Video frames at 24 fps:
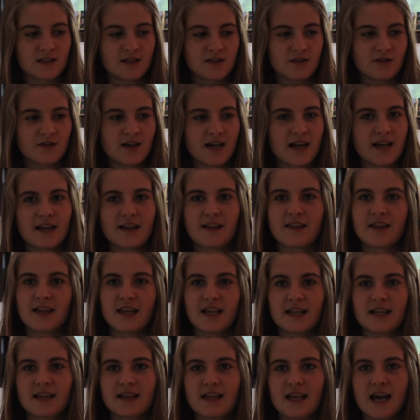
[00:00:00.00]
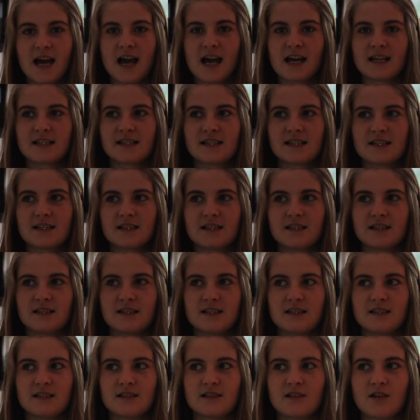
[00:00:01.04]
you gotta think that
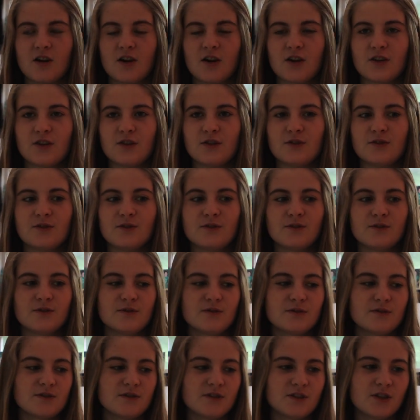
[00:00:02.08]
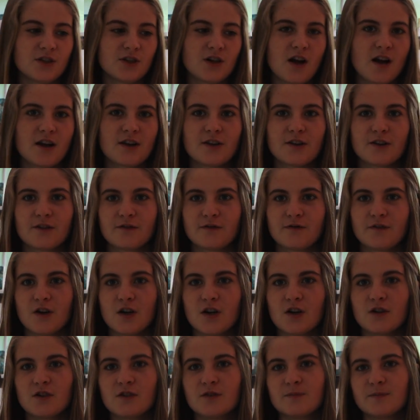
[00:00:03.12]
you're on your
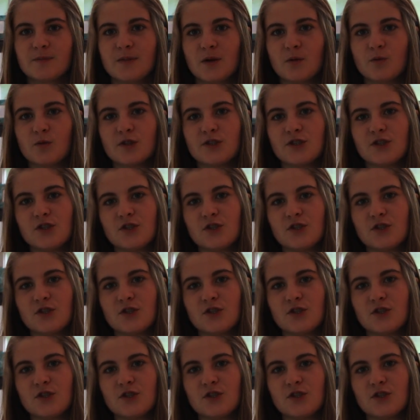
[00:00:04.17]
phone, but would